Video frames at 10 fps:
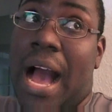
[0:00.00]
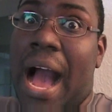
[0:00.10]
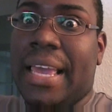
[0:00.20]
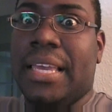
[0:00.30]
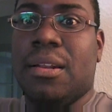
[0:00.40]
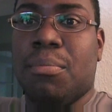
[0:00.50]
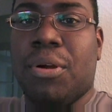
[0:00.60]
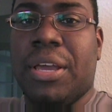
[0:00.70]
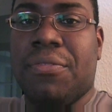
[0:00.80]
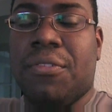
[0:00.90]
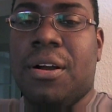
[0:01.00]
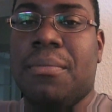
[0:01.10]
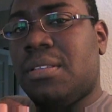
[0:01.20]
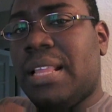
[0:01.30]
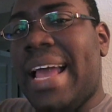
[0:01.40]
I get a break
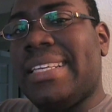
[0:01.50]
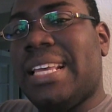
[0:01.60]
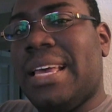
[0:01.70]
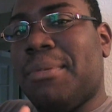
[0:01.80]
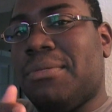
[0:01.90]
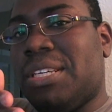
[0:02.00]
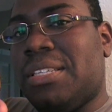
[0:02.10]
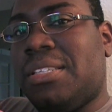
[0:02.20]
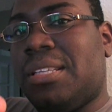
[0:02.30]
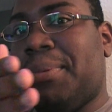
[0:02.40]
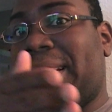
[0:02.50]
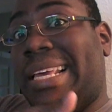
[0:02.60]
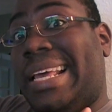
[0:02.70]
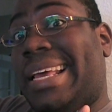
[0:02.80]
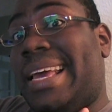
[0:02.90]
from. Last game of just the
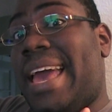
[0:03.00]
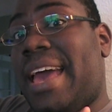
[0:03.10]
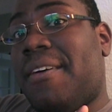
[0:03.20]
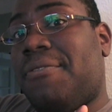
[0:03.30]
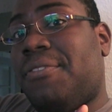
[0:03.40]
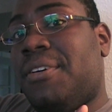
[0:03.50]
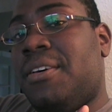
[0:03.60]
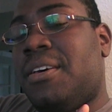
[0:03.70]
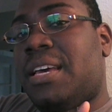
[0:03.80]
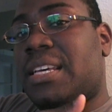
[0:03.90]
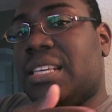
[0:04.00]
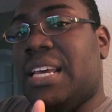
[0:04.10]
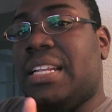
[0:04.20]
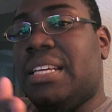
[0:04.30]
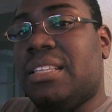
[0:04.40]
beginning half, is
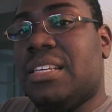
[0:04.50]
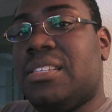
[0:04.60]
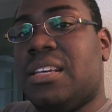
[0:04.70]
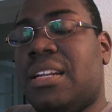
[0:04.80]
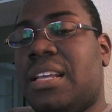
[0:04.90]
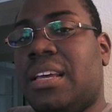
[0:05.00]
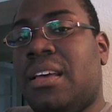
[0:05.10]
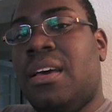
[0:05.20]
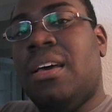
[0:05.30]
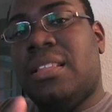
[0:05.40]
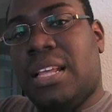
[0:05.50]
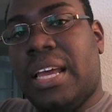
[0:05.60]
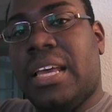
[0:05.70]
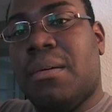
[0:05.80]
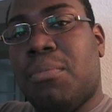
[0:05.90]
ending this Sunday. Then
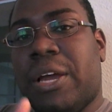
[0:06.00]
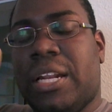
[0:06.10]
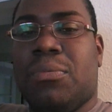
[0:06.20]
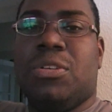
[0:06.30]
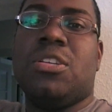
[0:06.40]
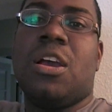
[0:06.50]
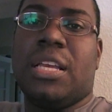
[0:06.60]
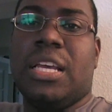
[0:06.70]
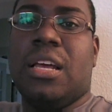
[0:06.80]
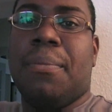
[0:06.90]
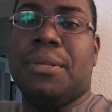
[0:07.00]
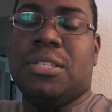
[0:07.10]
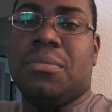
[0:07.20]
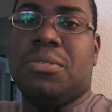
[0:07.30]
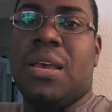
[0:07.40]
I get a break, and then we start again up in
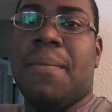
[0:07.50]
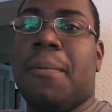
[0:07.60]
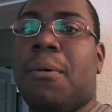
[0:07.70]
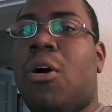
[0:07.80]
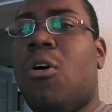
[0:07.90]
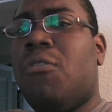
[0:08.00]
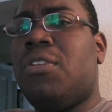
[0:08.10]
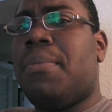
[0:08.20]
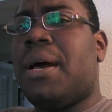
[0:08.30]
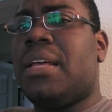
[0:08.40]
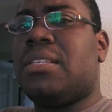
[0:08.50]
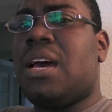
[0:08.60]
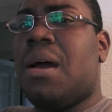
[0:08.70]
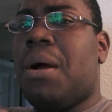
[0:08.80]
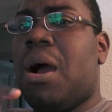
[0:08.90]
September. But hopefully by that
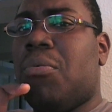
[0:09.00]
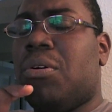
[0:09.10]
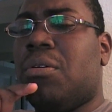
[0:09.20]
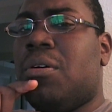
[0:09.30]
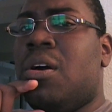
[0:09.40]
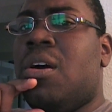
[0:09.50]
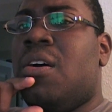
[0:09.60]
time I will